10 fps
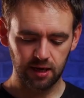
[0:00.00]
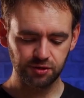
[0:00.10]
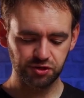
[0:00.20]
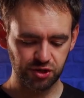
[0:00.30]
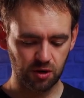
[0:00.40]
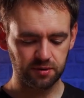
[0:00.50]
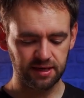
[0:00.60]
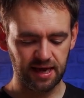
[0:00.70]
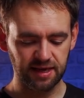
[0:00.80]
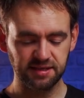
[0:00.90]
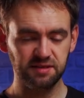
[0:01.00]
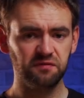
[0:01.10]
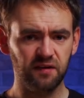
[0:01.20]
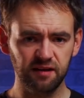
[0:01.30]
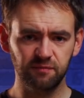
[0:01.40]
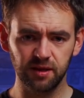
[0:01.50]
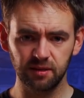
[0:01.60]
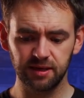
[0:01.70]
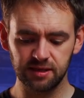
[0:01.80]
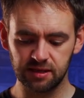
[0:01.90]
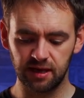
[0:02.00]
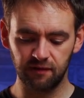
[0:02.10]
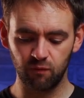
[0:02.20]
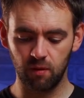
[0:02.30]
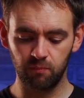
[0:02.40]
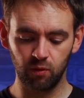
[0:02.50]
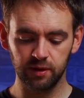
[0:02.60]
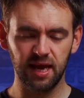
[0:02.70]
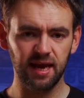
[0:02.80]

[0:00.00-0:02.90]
and the Sony eighty-five millimeter f one point